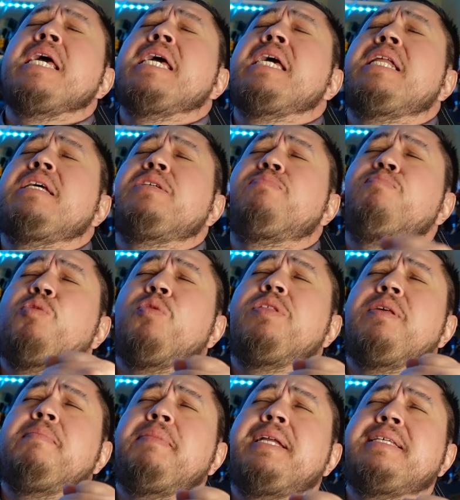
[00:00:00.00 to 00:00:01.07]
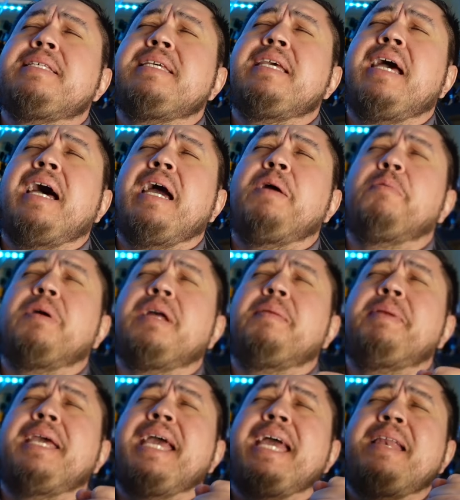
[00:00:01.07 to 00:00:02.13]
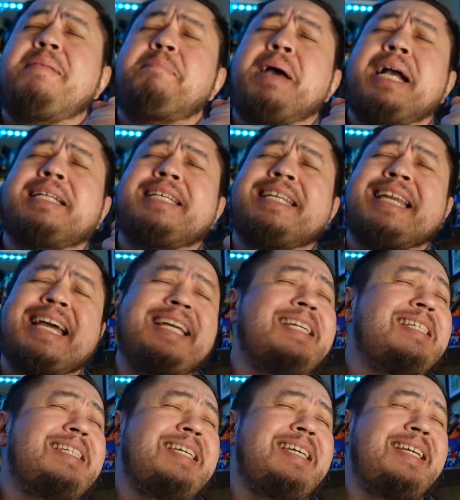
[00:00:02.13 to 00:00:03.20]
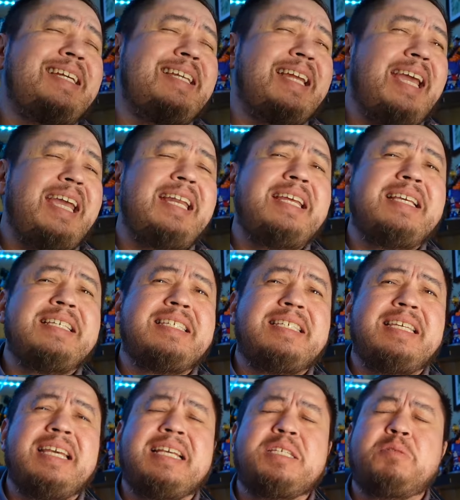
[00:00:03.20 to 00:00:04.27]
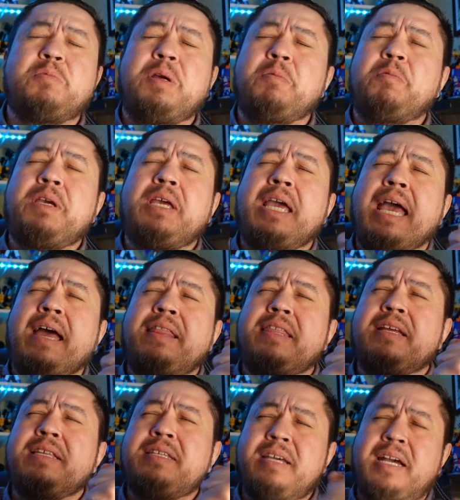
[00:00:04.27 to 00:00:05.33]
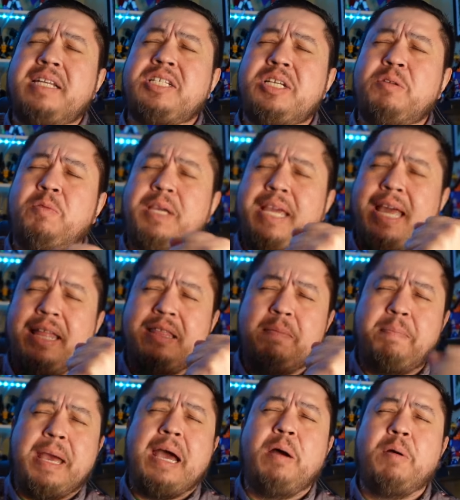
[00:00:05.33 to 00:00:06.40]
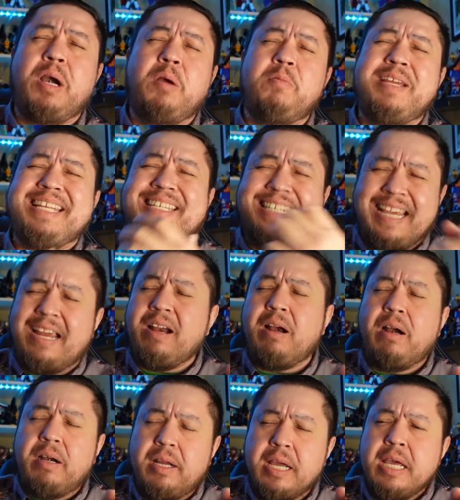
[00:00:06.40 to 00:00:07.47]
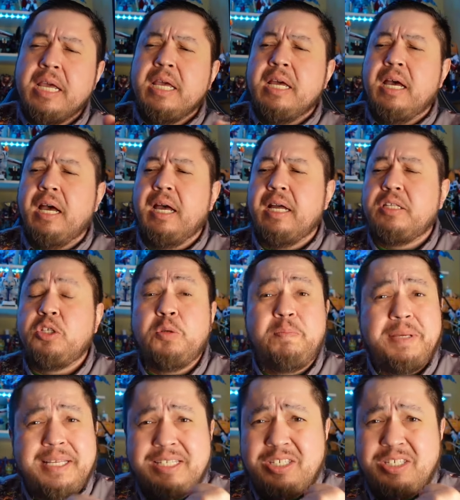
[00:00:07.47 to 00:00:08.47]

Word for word: it is more than meets the eye. We're going to be heading back to 1986 when we had the touch and we had the power and we dared uh, to be